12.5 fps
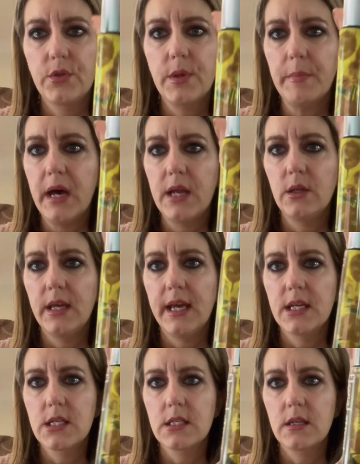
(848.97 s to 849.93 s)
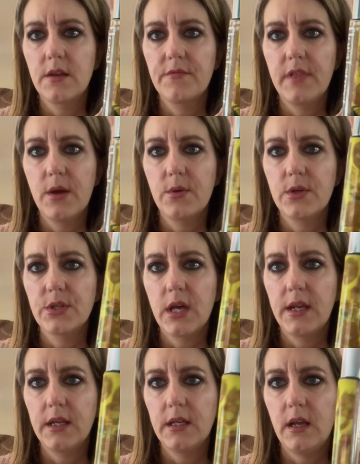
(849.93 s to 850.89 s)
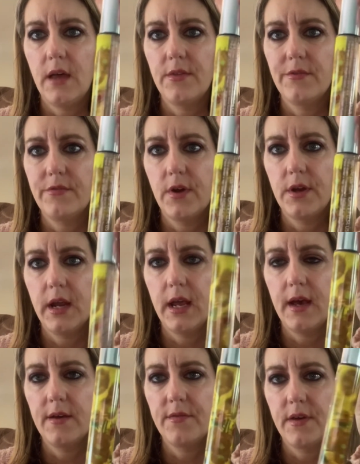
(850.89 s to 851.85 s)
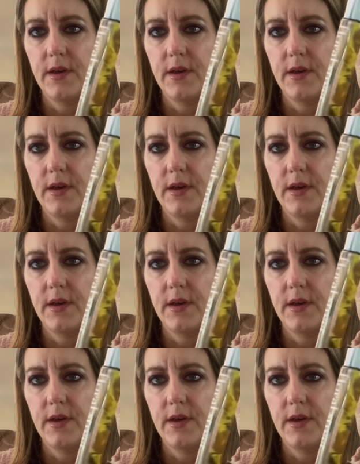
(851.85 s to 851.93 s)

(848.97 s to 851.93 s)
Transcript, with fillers: The bottle has sunflowers on it on the front half,